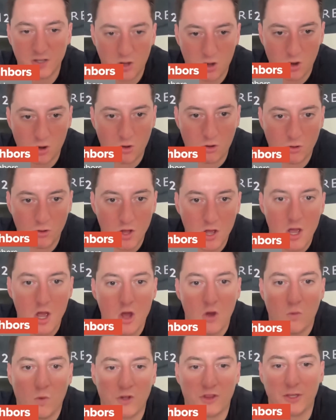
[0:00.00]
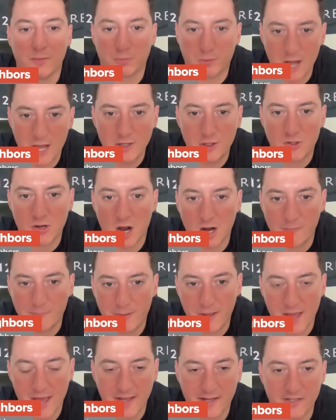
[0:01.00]
whole, with the bread truck
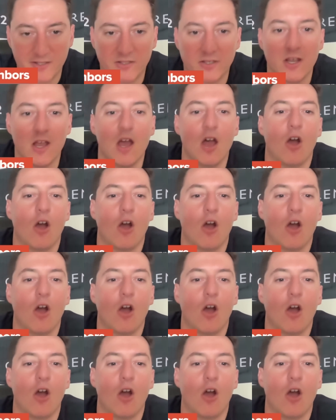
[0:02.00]
picks,